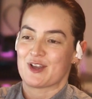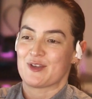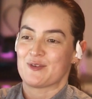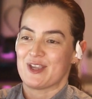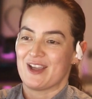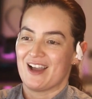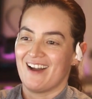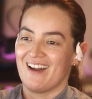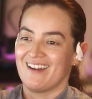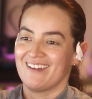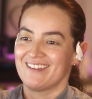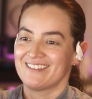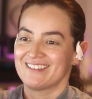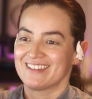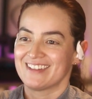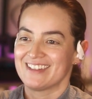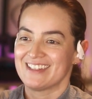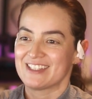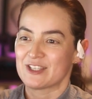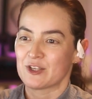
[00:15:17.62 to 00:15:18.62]
that we have
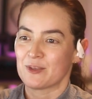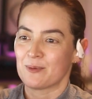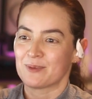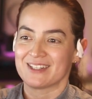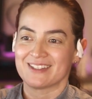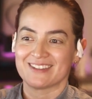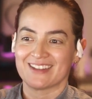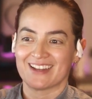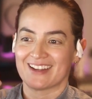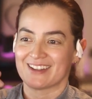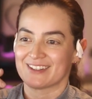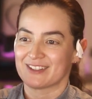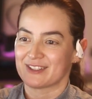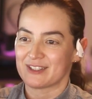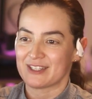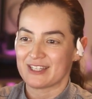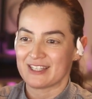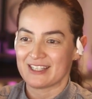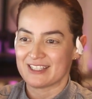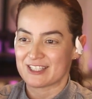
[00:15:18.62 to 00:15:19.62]
is something that
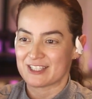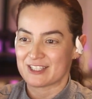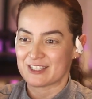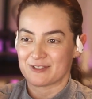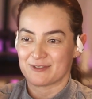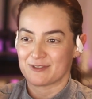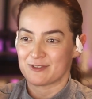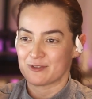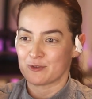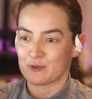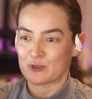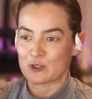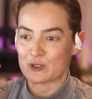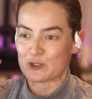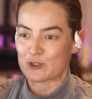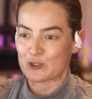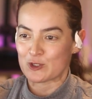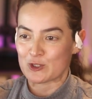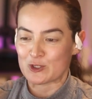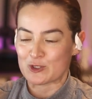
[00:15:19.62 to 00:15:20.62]

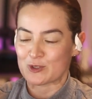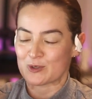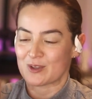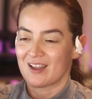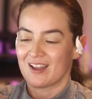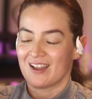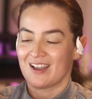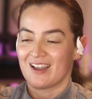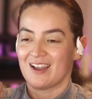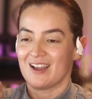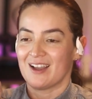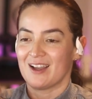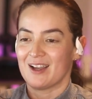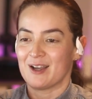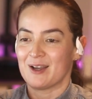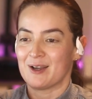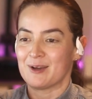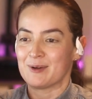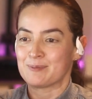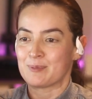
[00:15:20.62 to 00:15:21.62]
was just
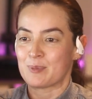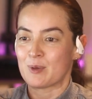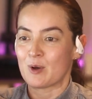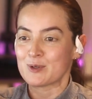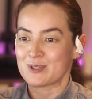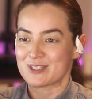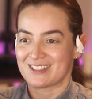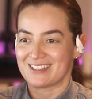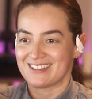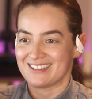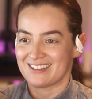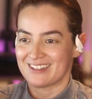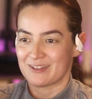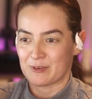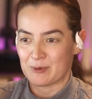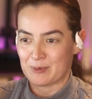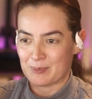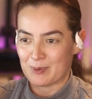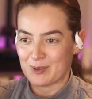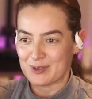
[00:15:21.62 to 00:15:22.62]
posted in the
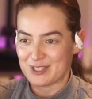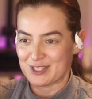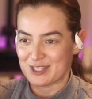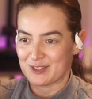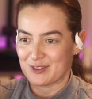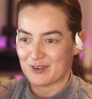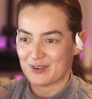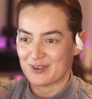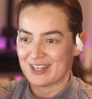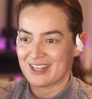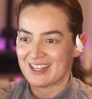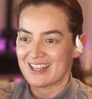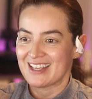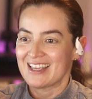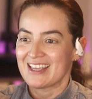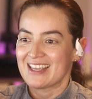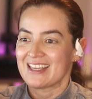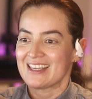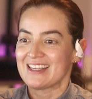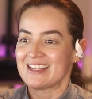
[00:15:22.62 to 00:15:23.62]
repository,
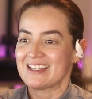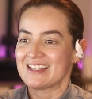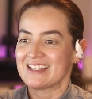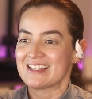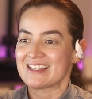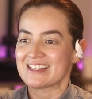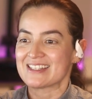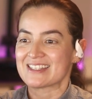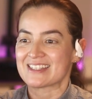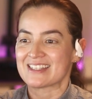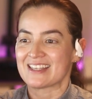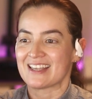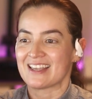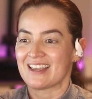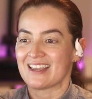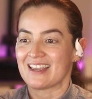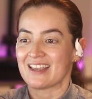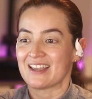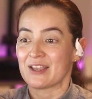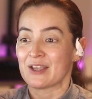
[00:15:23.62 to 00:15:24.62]
is
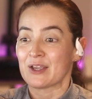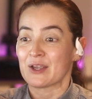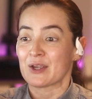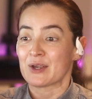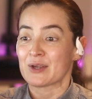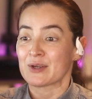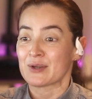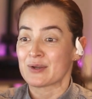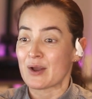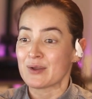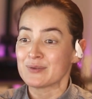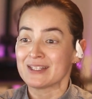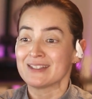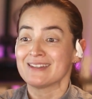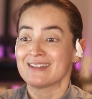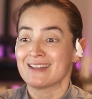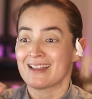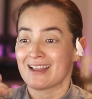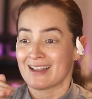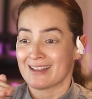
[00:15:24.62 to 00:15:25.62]

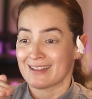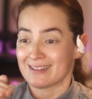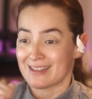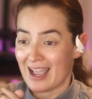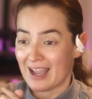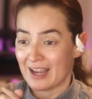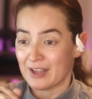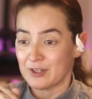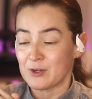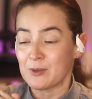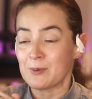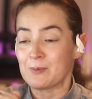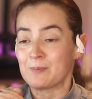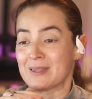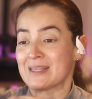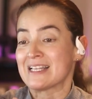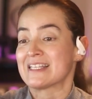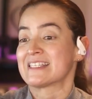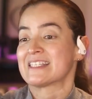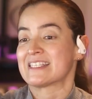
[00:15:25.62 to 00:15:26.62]
grounding Dino
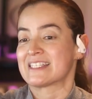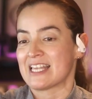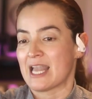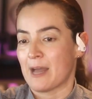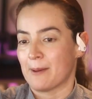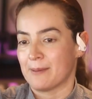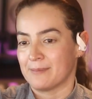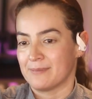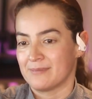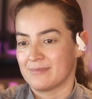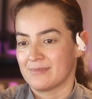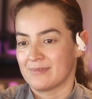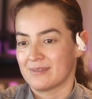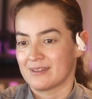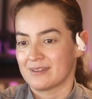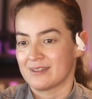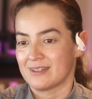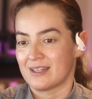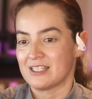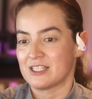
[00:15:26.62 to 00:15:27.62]
plus SAM,
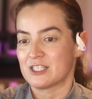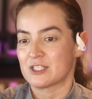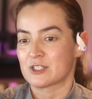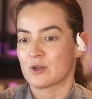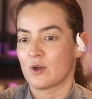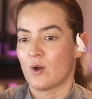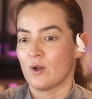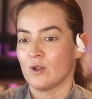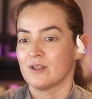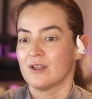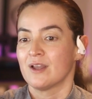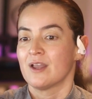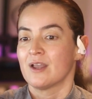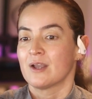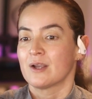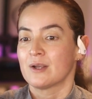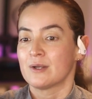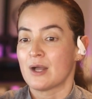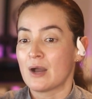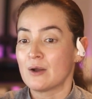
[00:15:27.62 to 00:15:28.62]
that is called
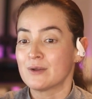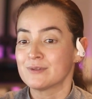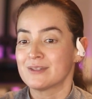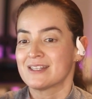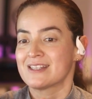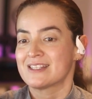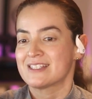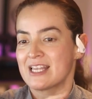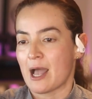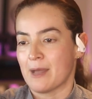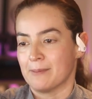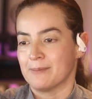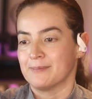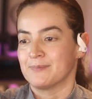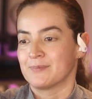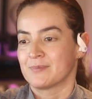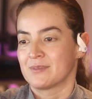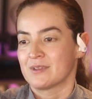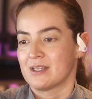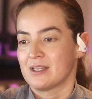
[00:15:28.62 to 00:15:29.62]
grounded SAM.
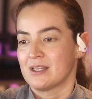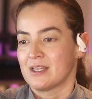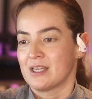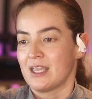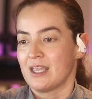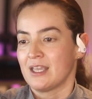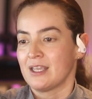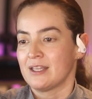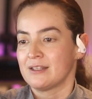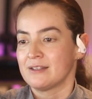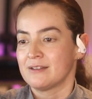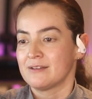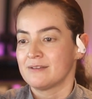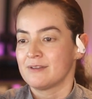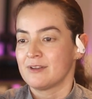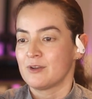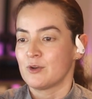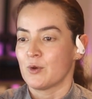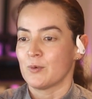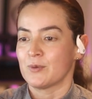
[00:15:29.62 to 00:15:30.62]
And,
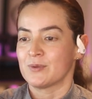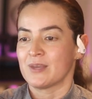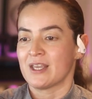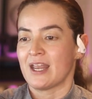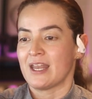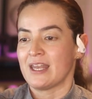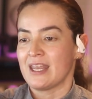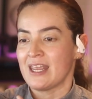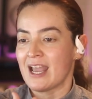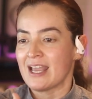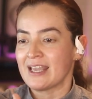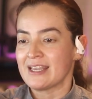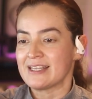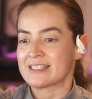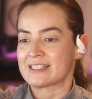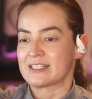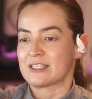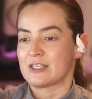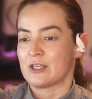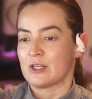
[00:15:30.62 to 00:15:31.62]
the idea
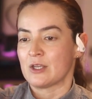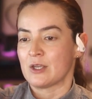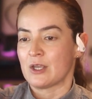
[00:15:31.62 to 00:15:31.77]
is